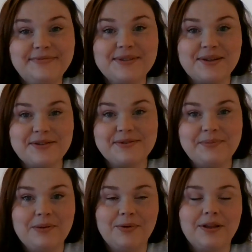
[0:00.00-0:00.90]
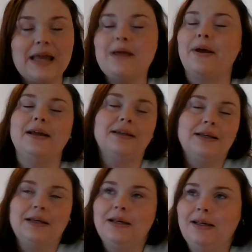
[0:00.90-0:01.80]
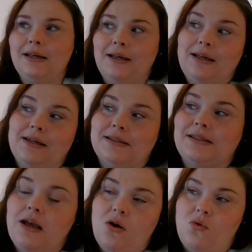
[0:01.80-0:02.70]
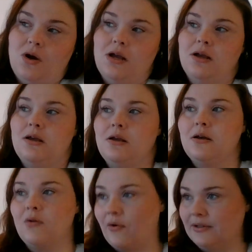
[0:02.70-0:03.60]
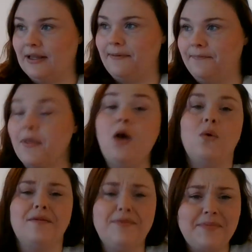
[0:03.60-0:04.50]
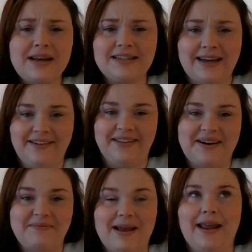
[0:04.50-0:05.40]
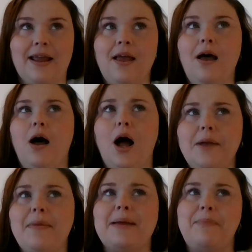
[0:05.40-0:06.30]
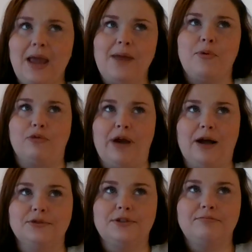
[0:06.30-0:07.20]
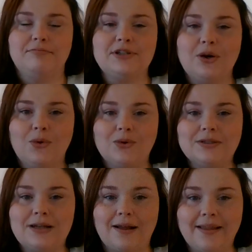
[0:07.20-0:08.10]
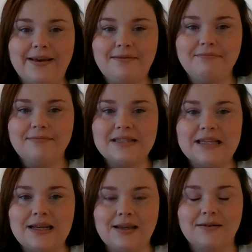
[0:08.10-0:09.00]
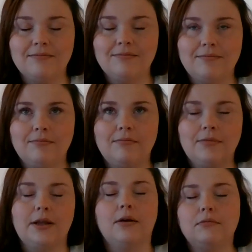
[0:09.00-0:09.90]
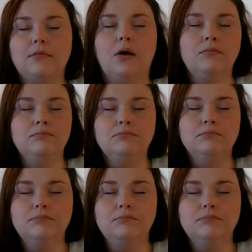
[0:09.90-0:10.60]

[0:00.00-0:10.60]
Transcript: with all those people. Anyway, so where was I? Oh, I've been meditating a lot on my paper route. So it's not like sitting and, you know,